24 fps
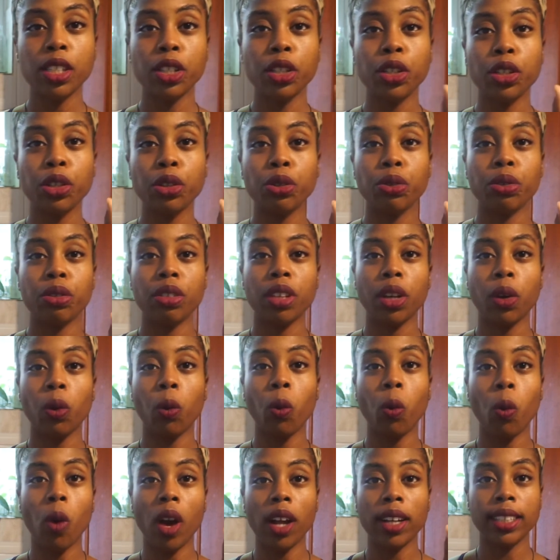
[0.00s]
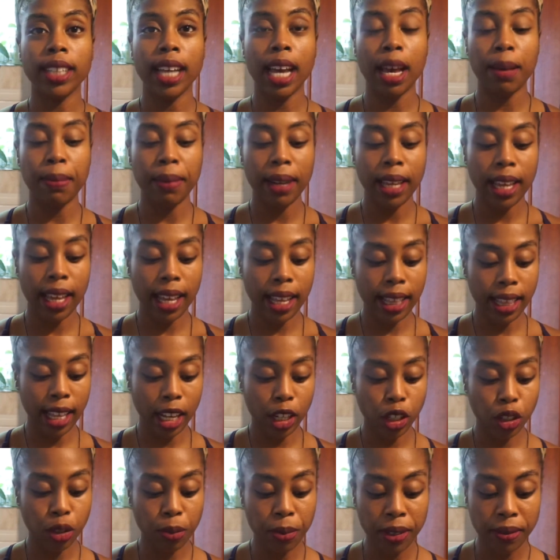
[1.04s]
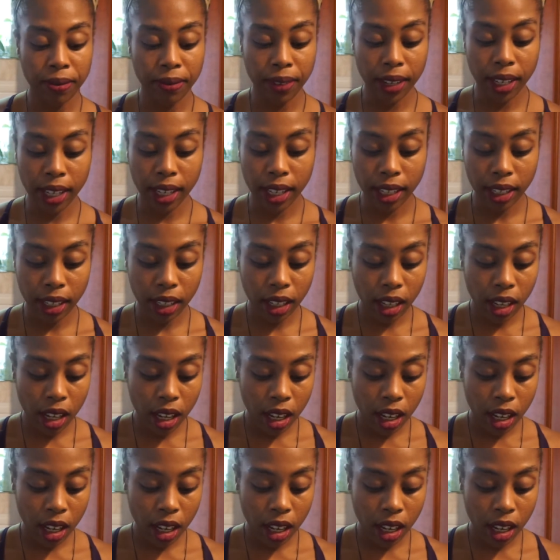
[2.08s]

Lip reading: you can use like 1 tablet and that should be fine.